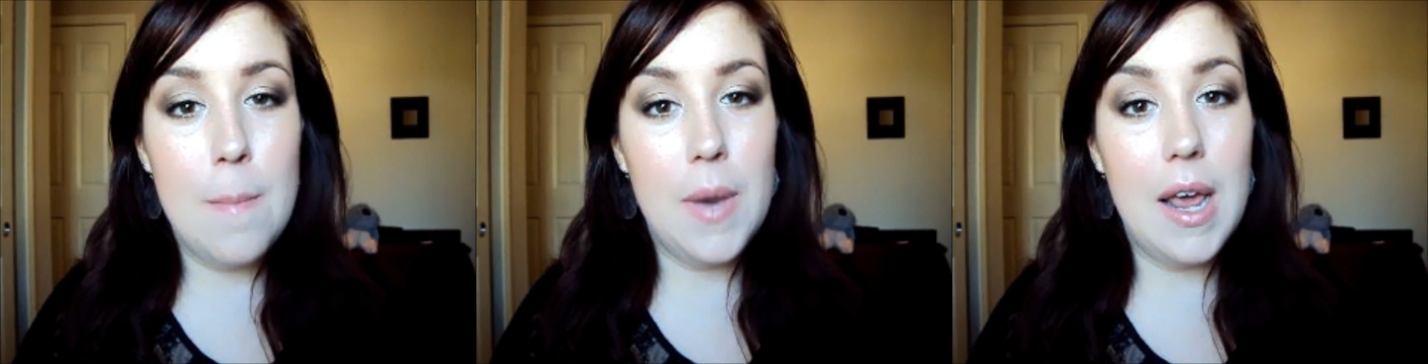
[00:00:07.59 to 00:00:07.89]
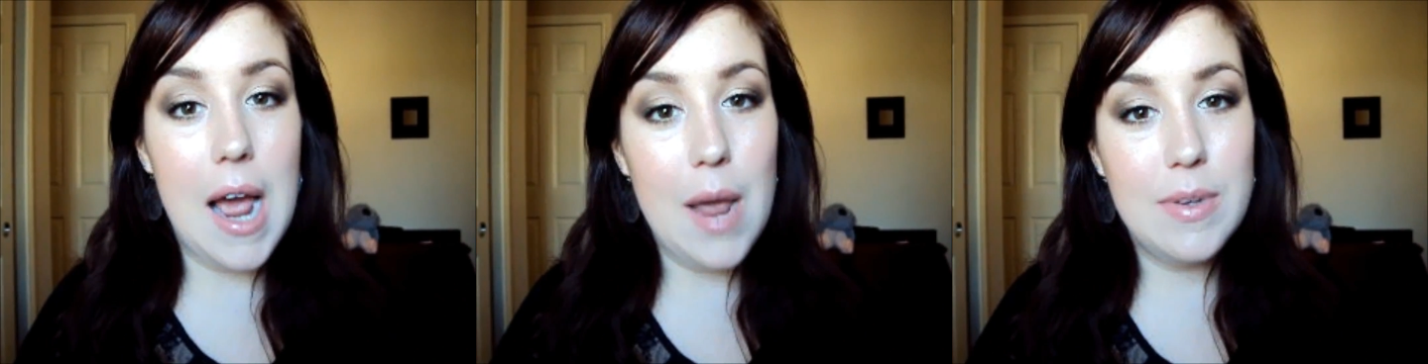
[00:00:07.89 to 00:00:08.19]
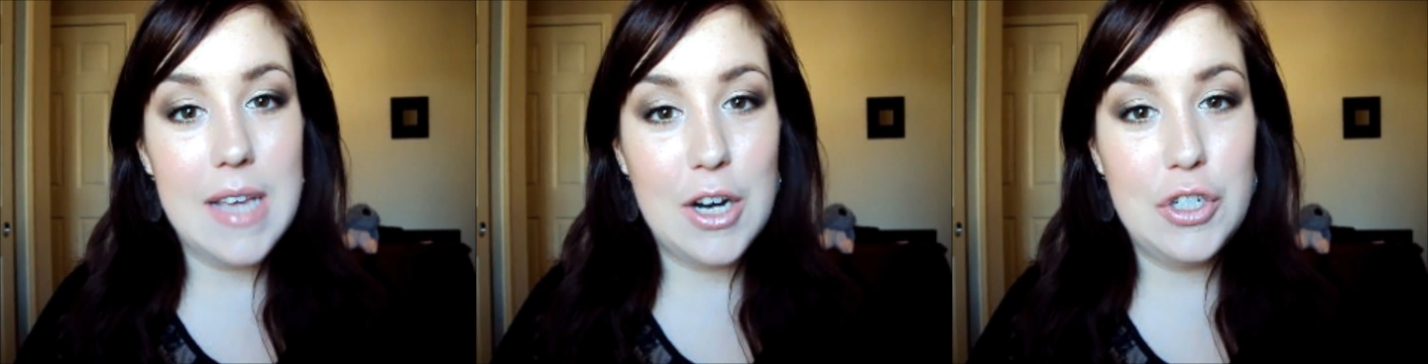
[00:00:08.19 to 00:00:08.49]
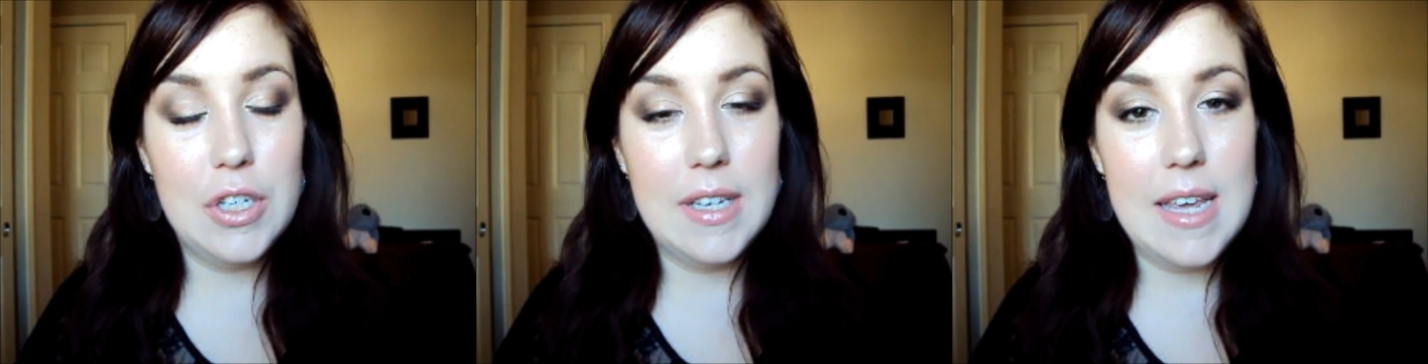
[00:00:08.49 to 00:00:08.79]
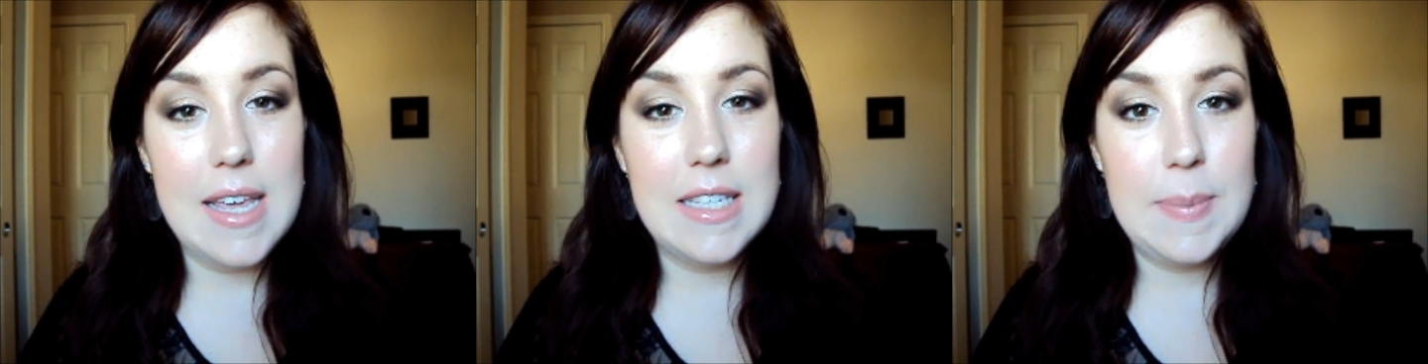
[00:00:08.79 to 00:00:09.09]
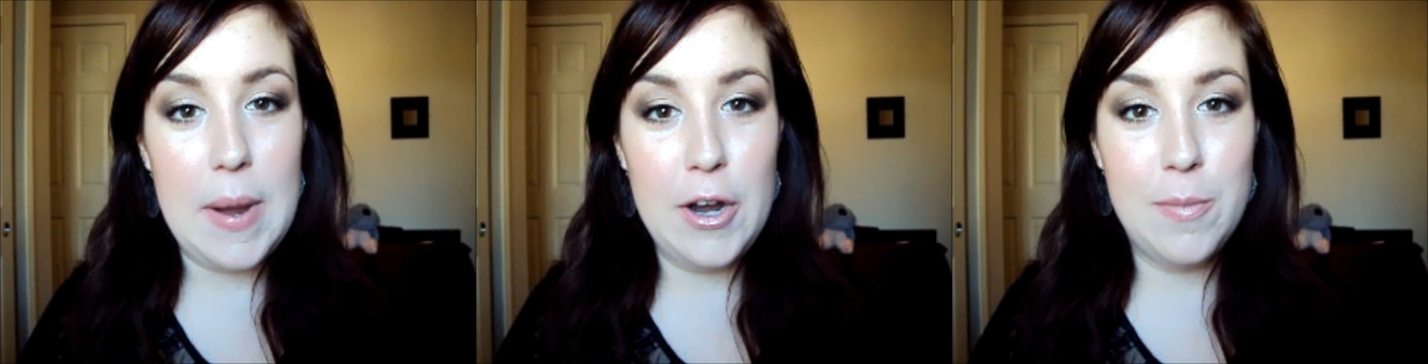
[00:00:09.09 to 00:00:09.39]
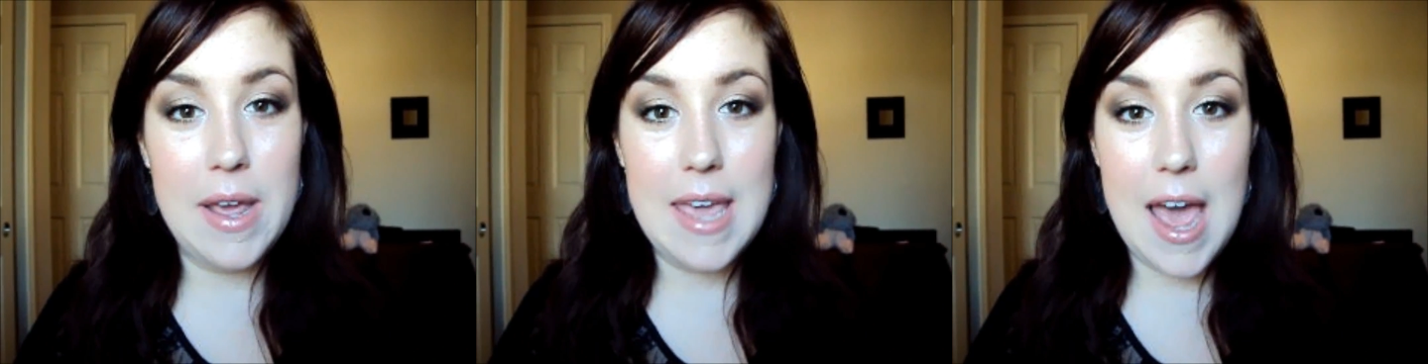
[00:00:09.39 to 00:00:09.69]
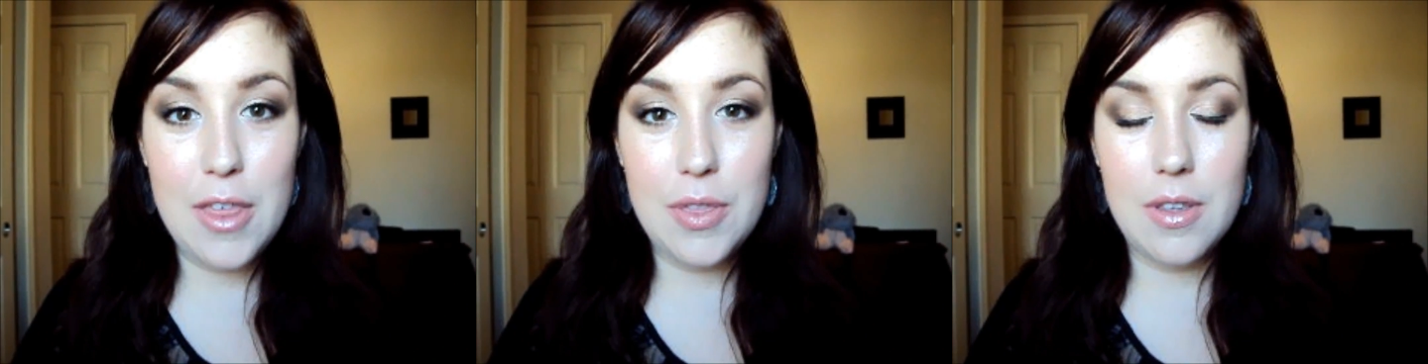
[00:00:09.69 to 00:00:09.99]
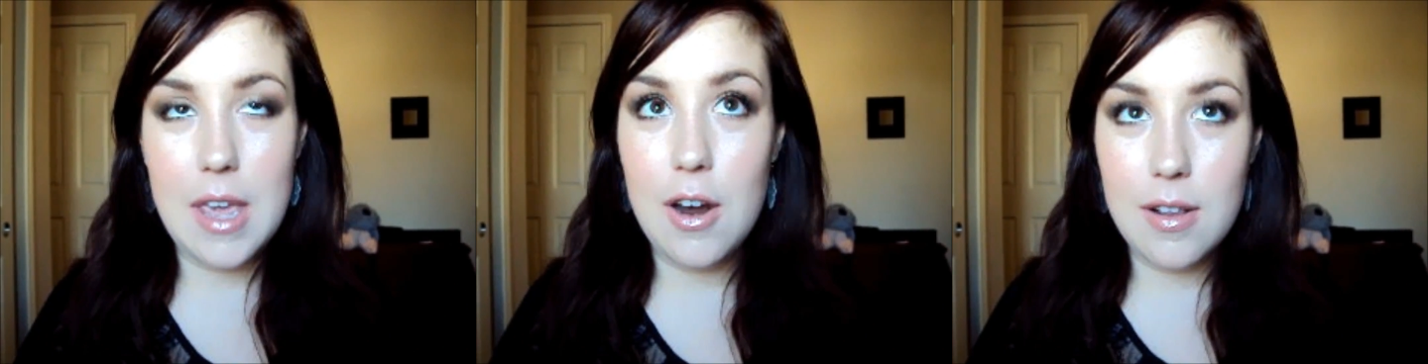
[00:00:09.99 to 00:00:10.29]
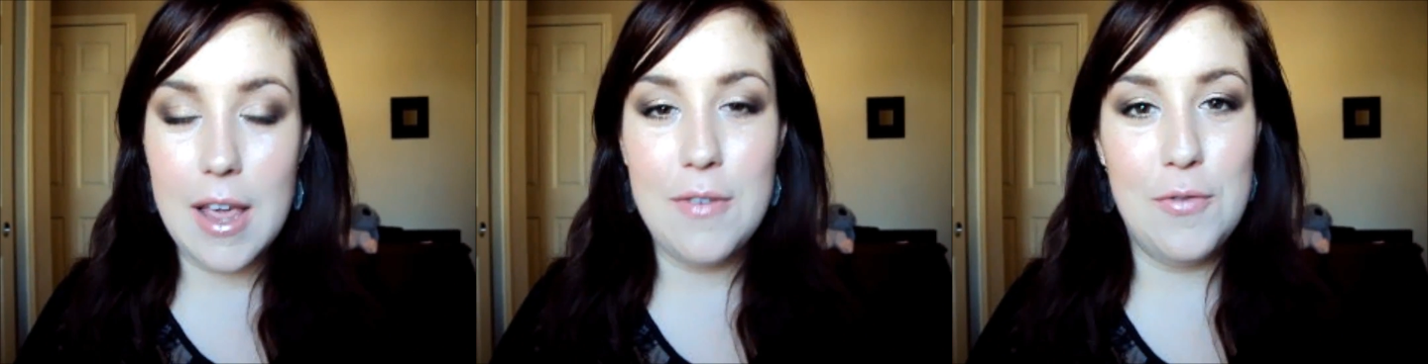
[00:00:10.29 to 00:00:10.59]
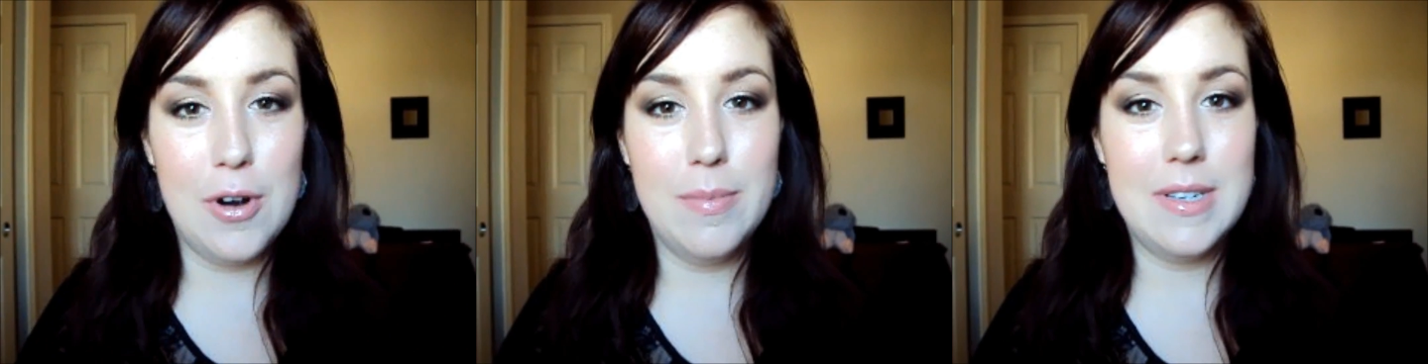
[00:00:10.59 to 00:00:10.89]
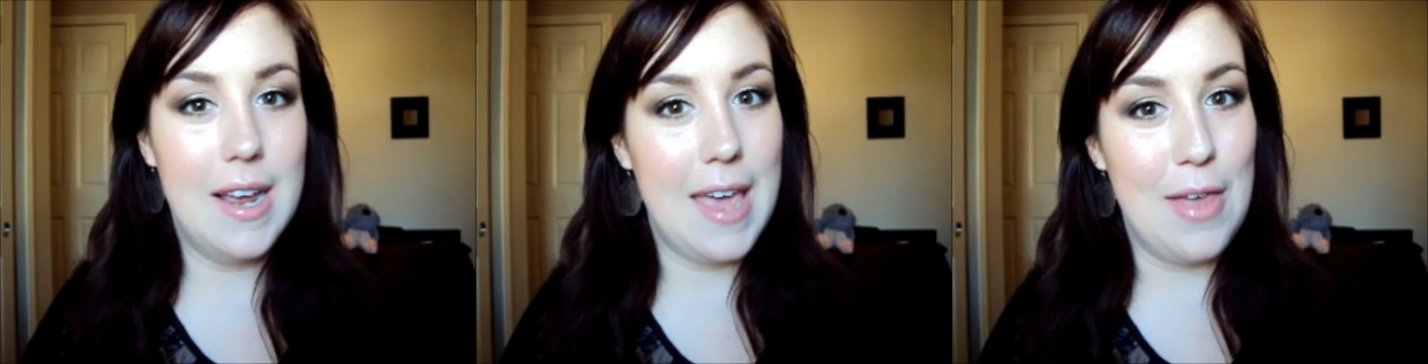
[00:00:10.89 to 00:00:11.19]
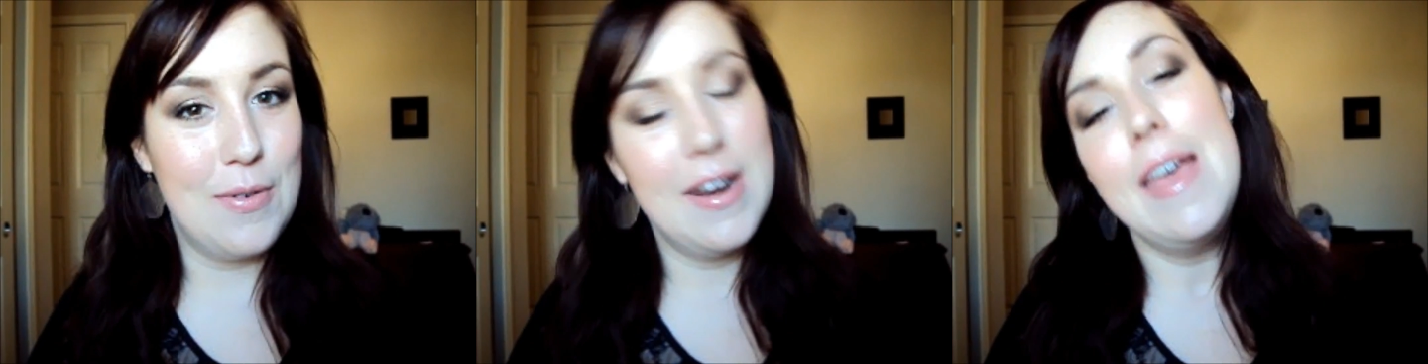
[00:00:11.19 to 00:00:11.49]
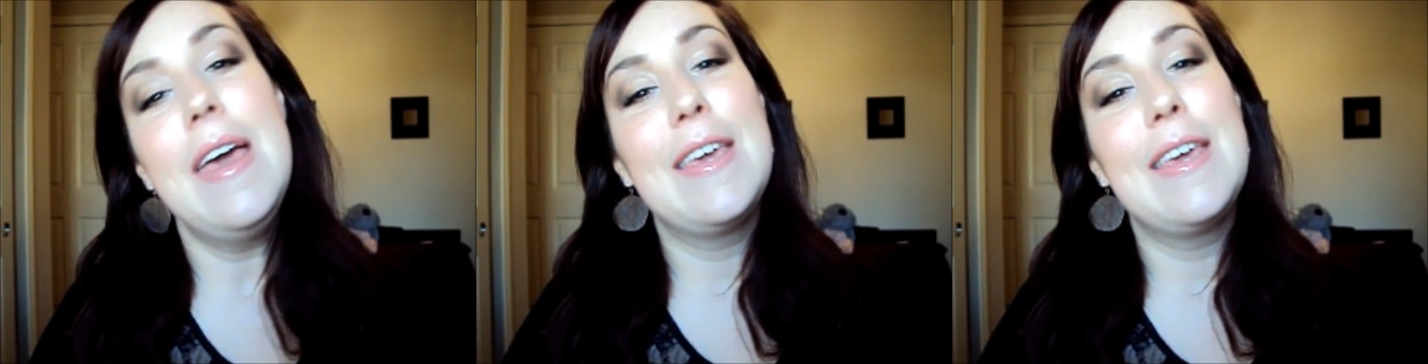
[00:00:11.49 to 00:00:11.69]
but I was actually inspired by Caroline Forbes, not Catherine,